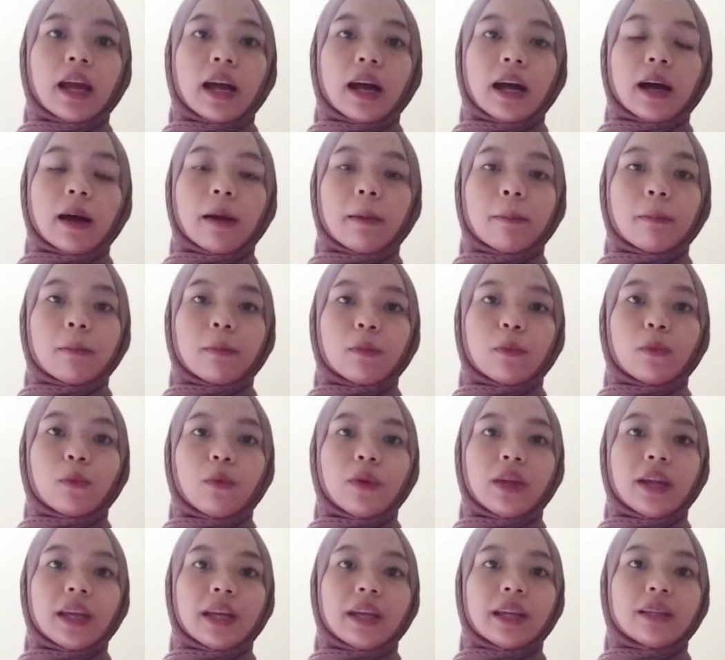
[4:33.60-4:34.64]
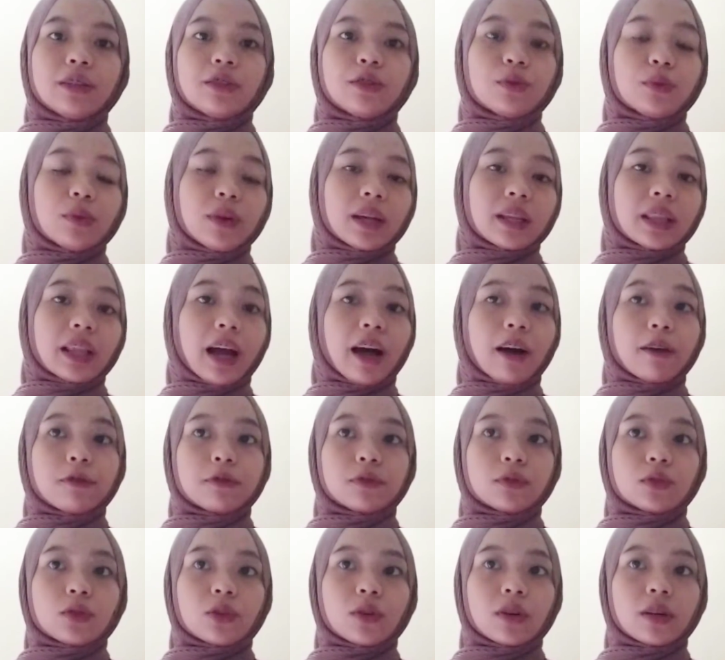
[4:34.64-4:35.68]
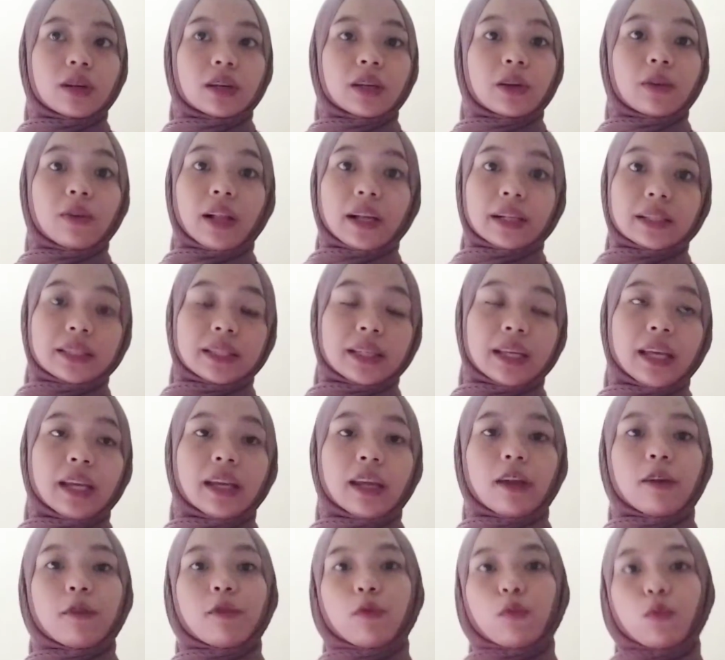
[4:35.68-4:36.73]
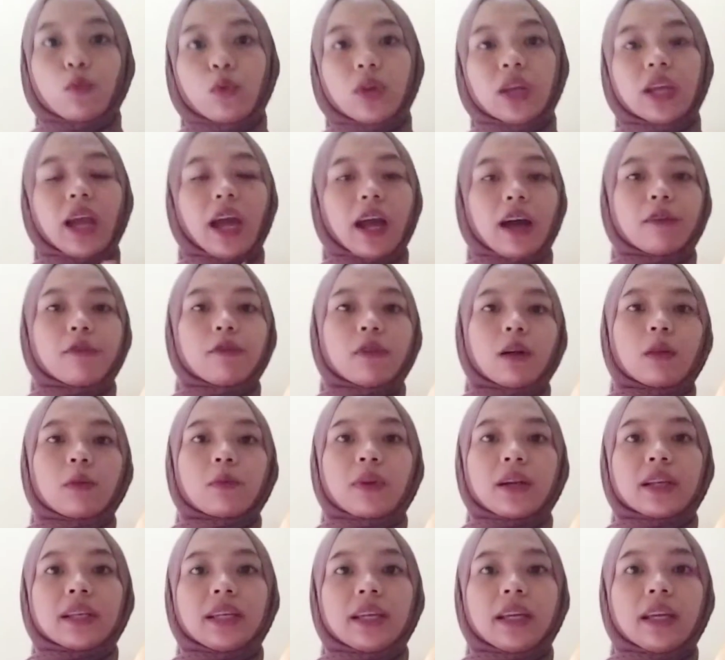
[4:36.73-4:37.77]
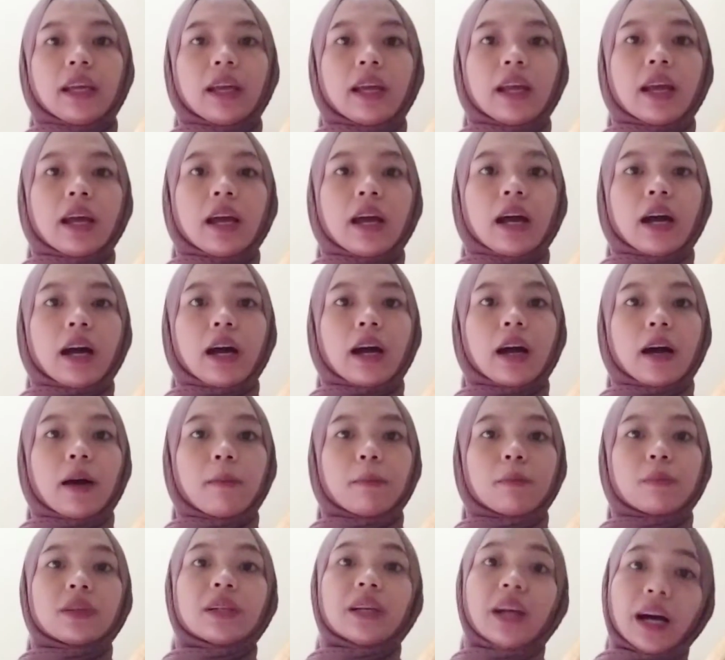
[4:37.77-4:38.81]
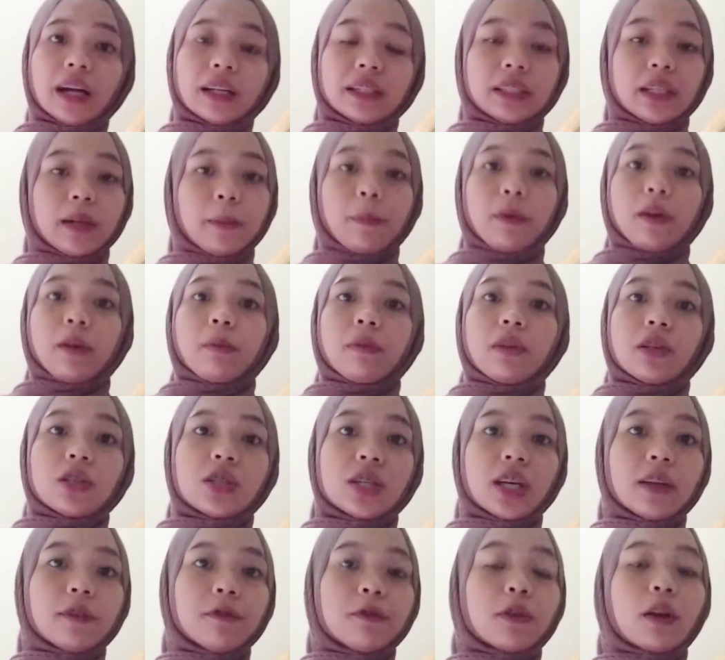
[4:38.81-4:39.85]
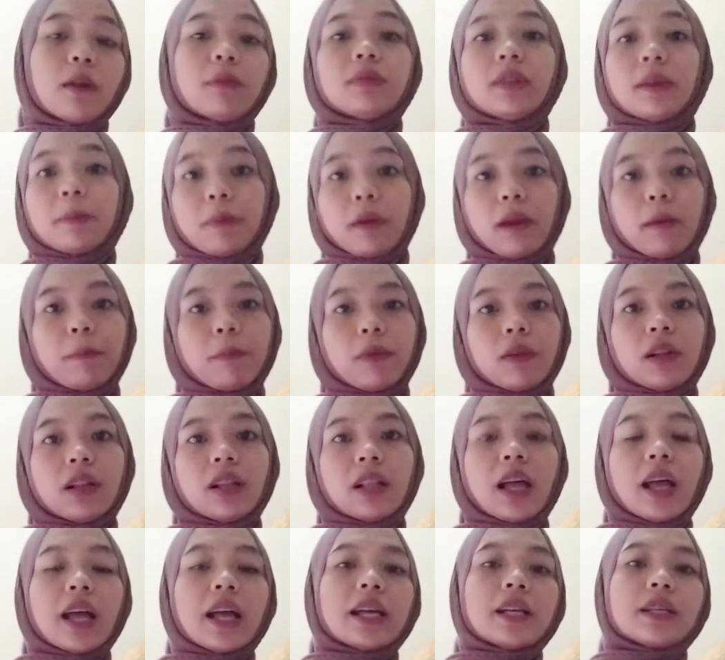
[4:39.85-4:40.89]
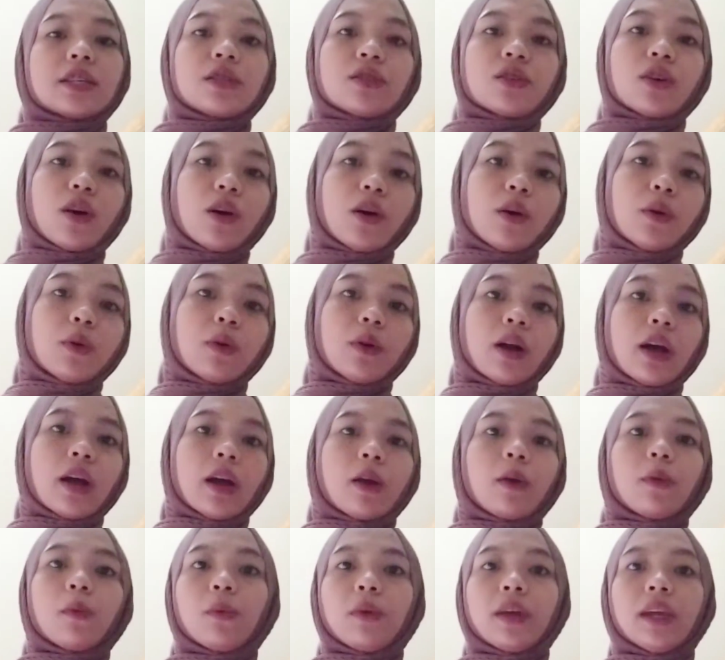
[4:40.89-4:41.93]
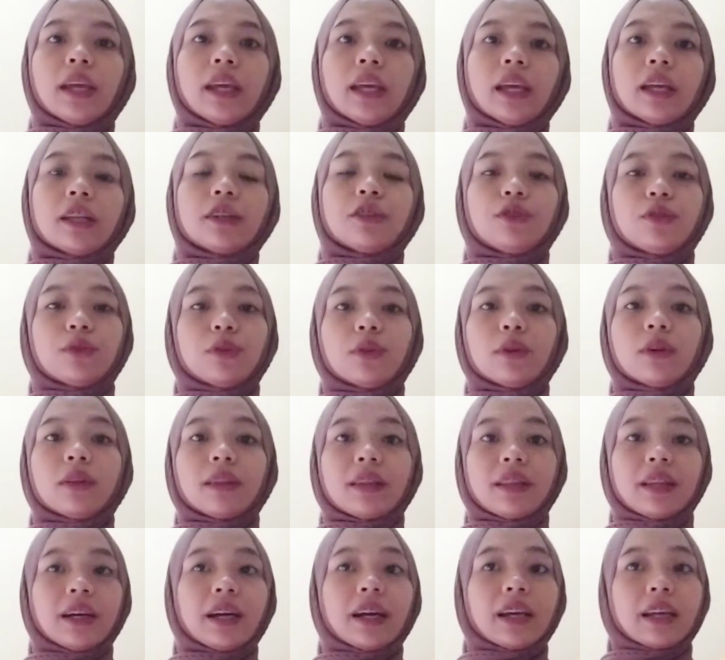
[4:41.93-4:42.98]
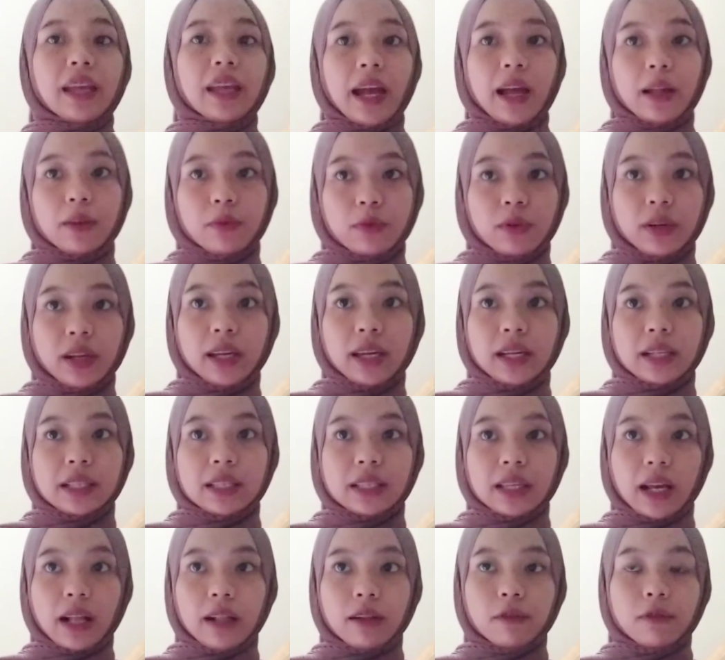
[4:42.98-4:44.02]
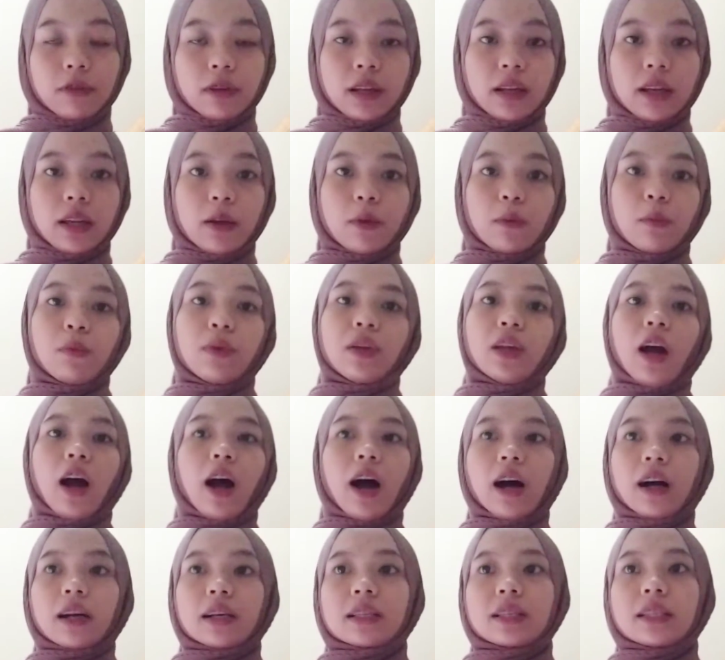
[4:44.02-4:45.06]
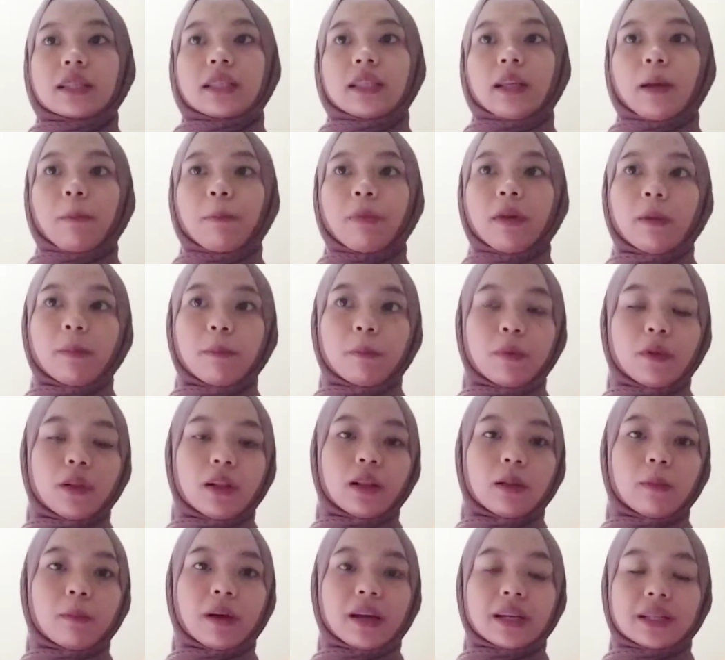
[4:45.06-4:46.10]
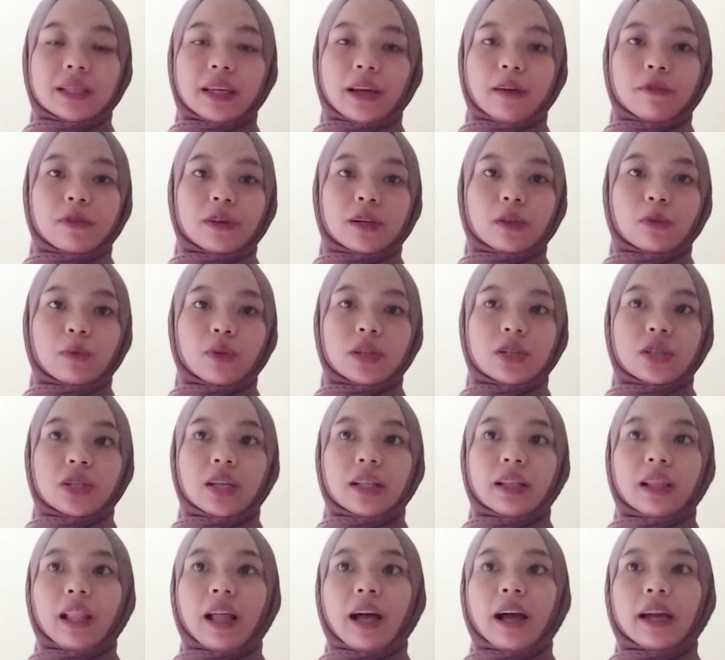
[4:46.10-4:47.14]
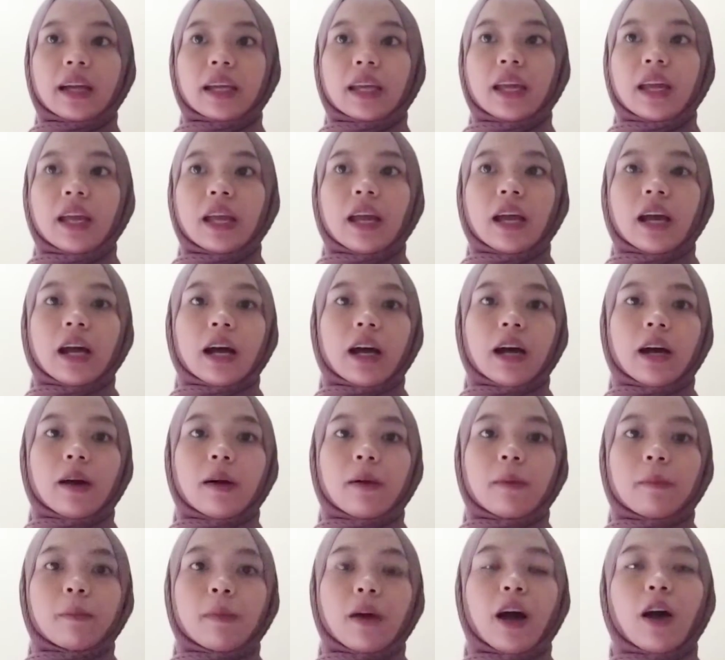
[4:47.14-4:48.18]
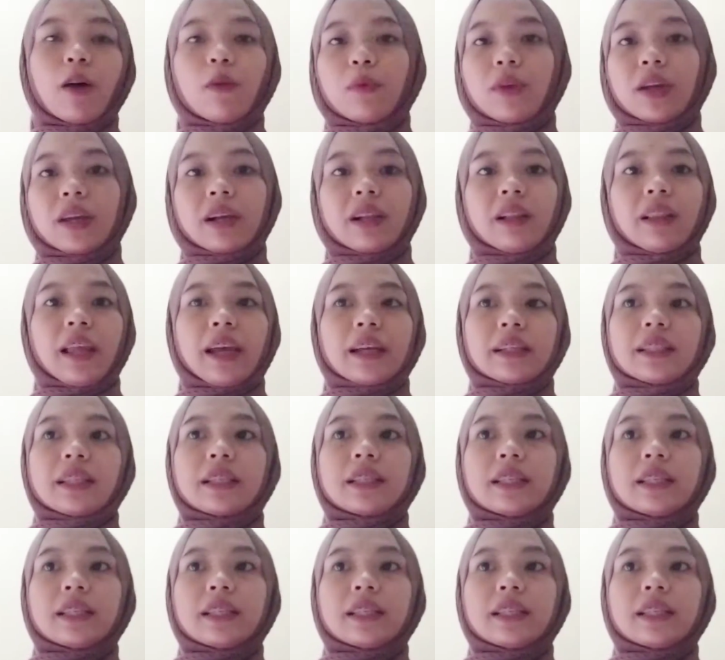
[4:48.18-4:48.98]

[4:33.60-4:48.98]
we do it after collecting. If we have already got the permission from the people, so we do the gathering itself. We ask the people by several questions like how we collect the